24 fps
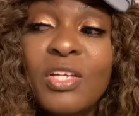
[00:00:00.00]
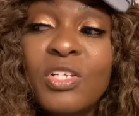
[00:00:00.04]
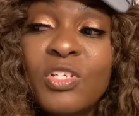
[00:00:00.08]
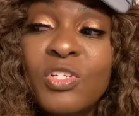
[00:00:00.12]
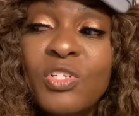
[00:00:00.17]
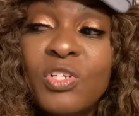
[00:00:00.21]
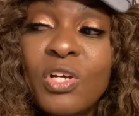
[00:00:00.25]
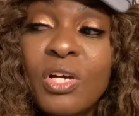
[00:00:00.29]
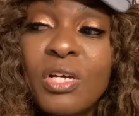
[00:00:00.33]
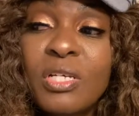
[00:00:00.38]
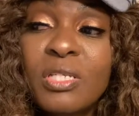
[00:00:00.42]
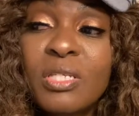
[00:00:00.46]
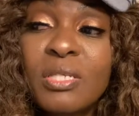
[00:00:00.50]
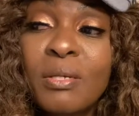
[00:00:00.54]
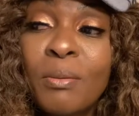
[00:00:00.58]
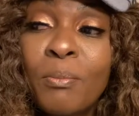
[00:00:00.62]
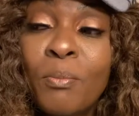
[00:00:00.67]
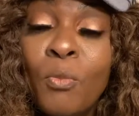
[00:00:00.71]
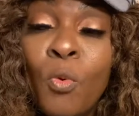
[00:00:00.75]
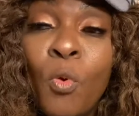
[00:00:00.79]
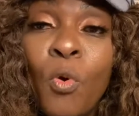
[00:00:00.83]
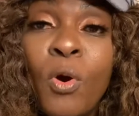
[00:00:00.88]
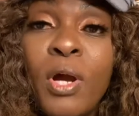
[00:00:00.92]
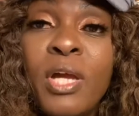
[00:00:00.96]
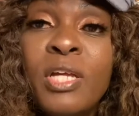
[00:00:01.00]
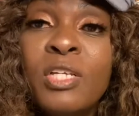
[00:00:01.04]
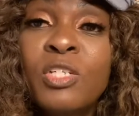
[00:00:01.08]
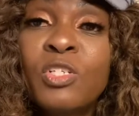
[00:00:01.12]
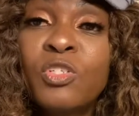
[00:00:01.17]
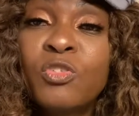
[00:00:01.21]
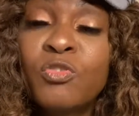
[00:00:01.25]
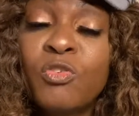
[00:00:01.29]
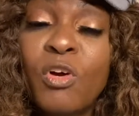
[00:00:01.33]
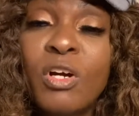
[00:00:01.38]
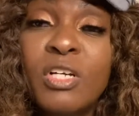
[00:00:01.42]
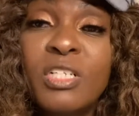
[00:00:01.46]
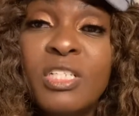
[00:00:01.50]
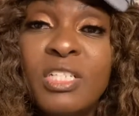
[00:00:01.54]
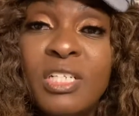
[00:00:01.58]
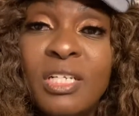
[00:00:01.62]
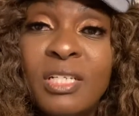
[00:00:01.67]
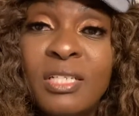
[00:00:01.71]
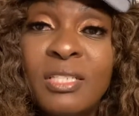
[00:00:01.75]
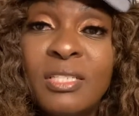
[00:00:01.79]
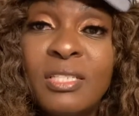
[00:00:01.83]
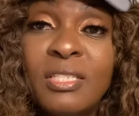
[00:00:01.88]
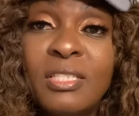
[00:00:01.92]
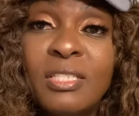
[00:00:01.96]
just more
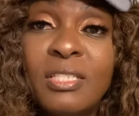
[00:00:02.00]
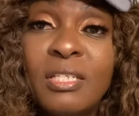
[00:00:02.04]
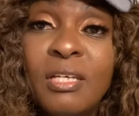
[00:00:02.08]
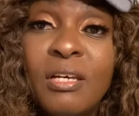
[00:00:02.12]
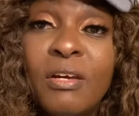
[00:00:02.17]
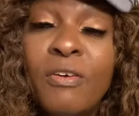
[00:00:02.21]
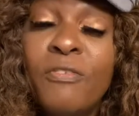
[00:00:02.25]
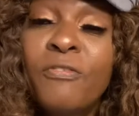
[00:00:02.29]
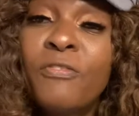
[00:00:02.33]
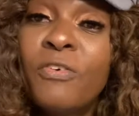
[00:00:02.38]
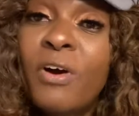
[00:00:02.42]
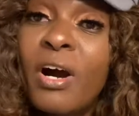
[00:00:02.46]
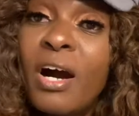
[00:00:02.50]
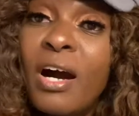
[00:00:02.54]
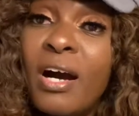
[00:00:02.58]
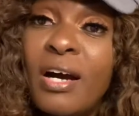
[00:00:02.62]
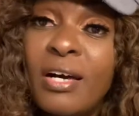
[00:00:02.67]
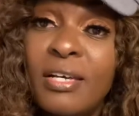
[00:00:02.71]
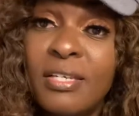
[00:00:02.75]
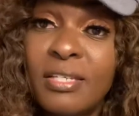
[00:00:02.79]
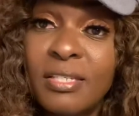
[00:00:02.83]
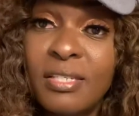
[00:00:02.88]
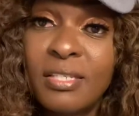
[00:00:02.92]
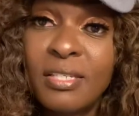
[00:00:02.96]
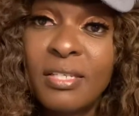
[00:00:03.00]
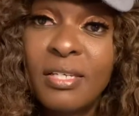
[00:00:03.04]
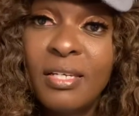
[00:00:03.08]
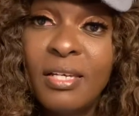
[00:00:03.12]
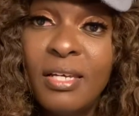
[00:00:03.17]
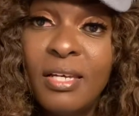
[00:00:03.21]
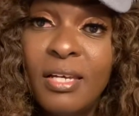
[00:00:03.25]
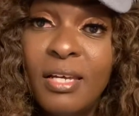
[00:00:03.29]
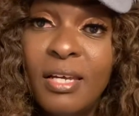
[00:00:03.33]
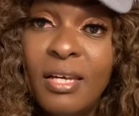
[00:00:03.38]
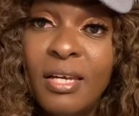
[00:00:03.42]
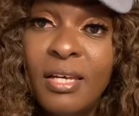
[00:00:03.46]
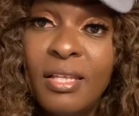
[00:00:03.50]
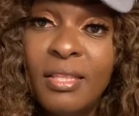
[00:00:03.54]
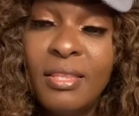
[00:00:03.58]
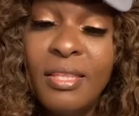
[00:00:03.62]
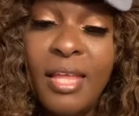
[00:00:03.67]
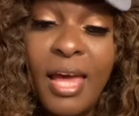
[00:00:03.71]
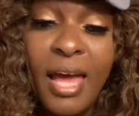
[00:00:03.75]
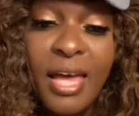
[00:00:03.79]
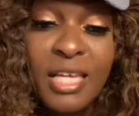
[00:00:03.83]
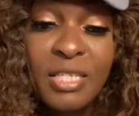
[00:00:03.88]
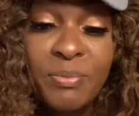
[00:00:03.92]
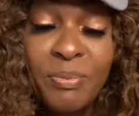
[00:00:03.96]
instructions for us
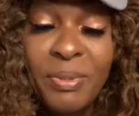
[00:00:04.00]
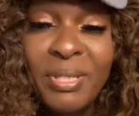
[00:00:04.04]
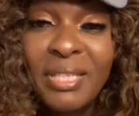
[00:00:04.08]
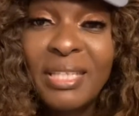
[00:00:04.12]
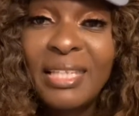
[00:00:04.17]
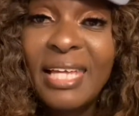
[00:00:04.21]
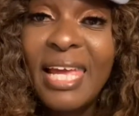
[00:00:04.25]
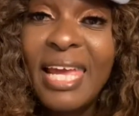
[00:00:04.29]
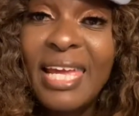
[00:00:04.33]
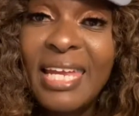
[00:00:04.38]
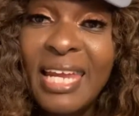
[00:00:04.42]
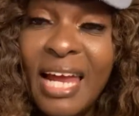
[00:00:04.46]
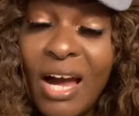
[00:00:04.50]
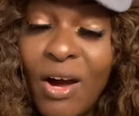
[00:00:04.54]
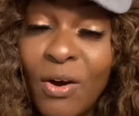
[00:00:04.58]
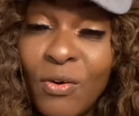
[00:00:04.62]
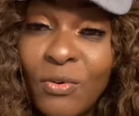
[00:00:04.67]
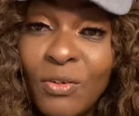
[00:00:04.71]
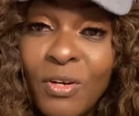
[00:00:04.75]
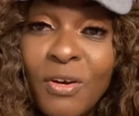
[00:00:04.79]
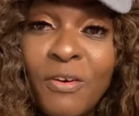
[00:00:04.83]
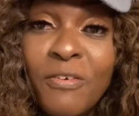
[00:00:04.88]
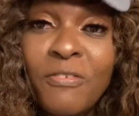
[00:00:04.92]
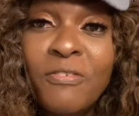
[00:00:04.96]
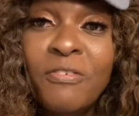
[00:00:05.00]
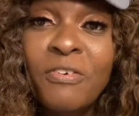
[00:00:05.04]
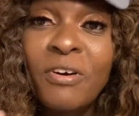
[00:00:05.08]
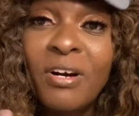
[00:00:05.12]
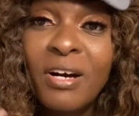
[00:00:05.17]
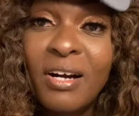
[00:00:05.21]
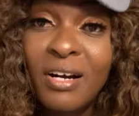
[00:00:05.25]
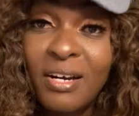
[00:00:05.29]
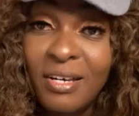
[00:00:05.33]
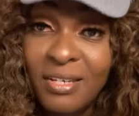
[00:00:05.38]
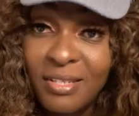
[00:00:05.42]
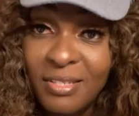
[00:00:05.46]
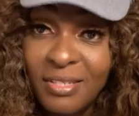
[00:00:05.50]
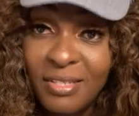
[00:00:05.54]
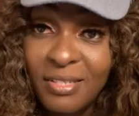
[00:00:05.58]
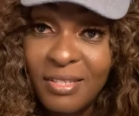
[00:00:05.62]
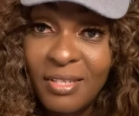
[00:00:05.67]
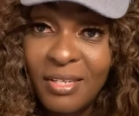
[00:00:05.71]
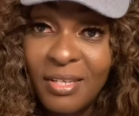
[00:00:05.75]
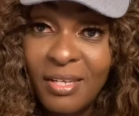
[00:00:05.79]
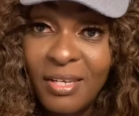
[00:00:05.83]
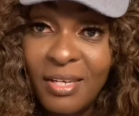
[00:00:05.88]
that has been laid out for us.